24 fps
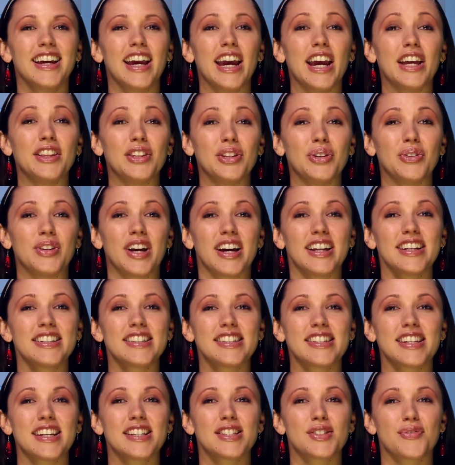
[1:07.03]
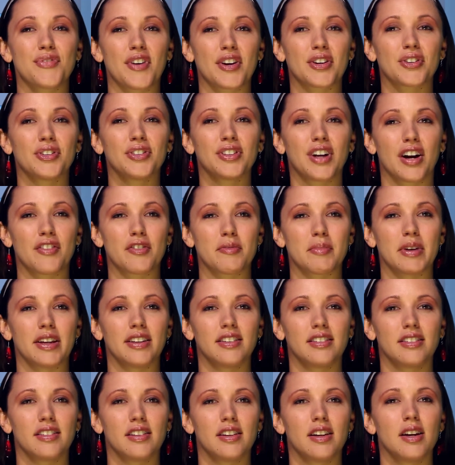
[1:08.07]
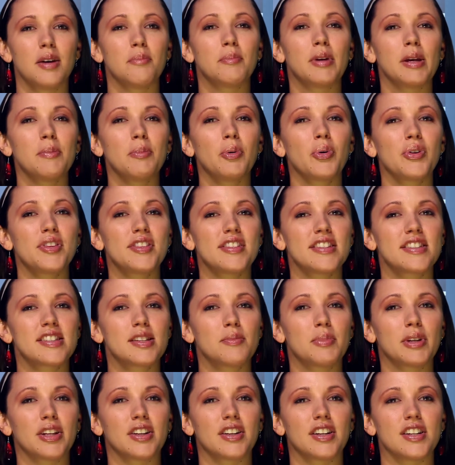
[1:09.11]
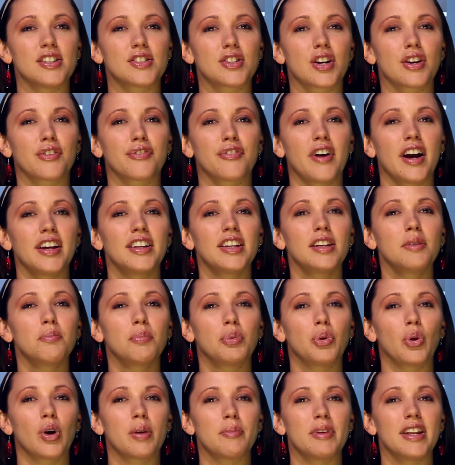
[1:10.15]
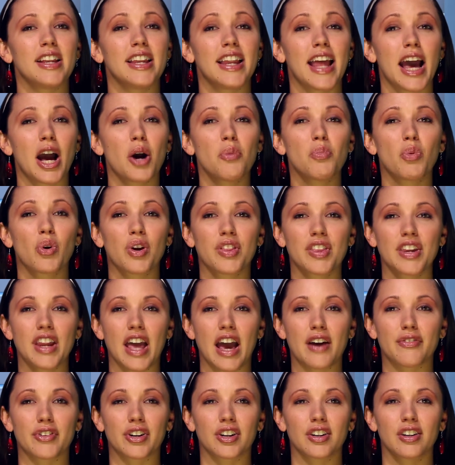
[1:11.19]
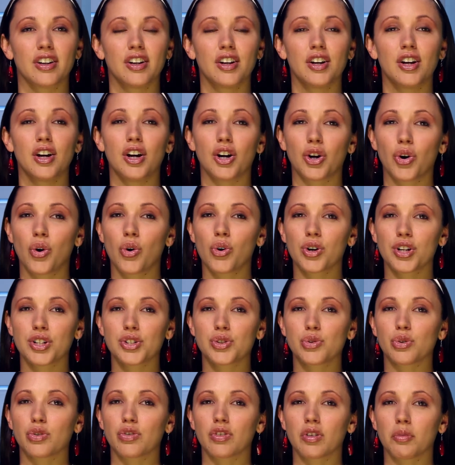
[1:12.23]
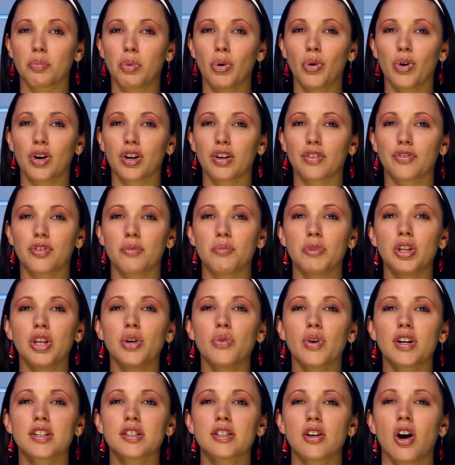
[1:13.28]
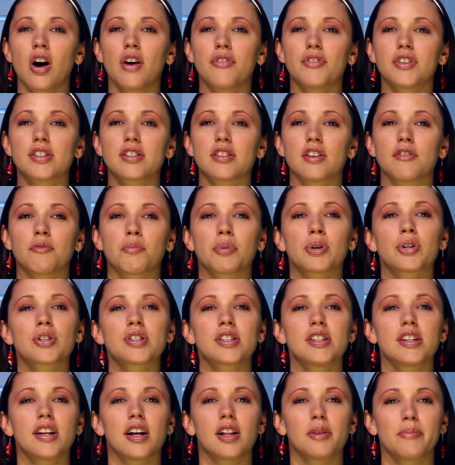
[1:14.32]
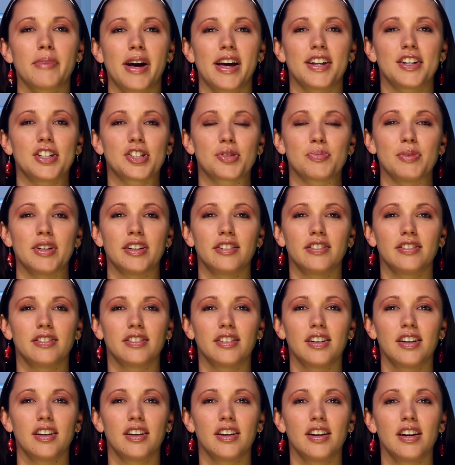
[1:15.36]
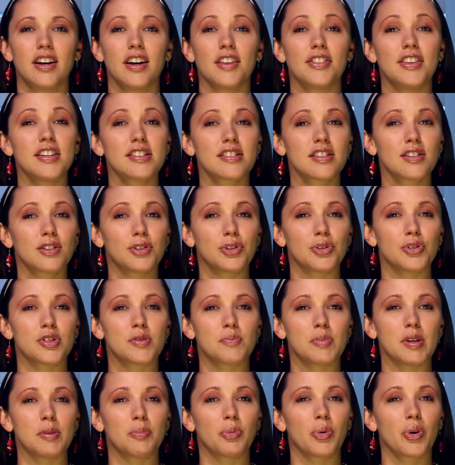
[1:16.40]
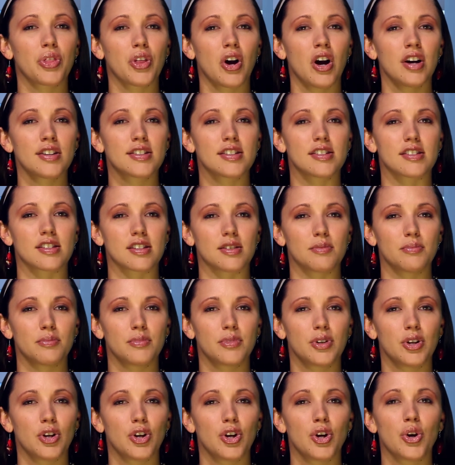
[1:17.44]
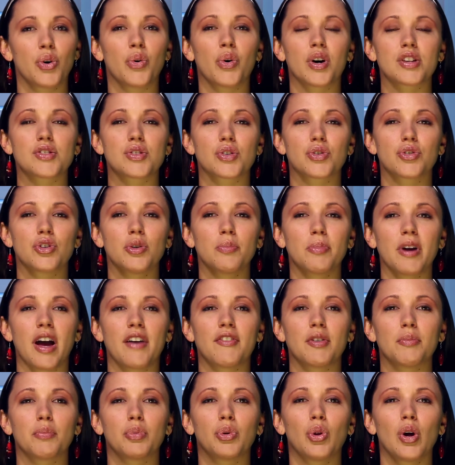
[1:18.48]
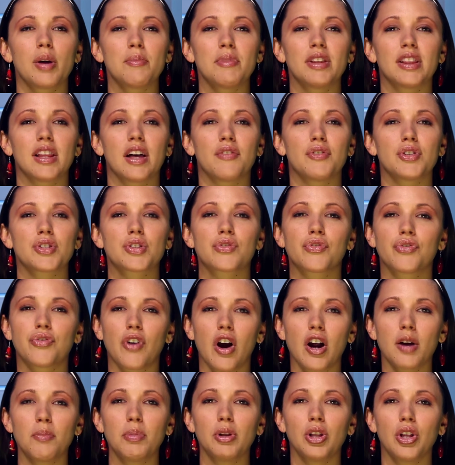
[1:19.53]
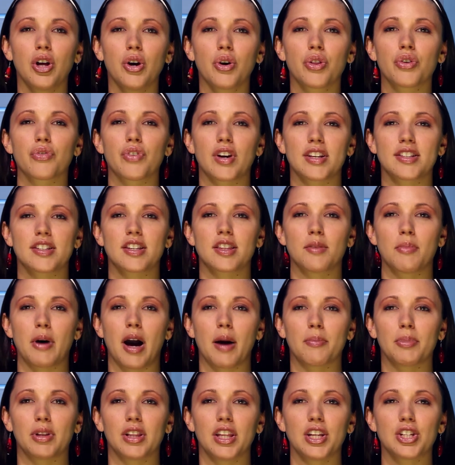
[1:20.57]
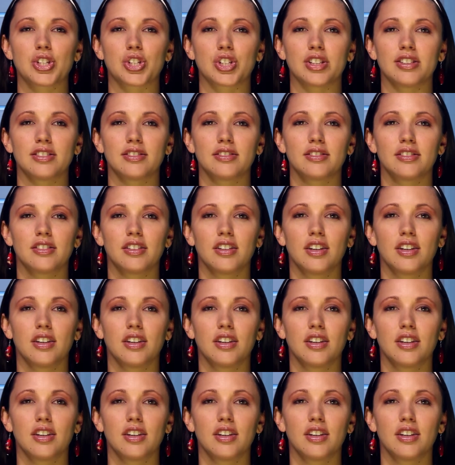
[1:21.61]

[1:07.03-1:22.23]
In the United States federal government, people with disabilities are finding employment now more than ever, according to a report from the U.S. Office of Personnel Management. This includes people with autism, who as a group have employment levels far below the rest of the population.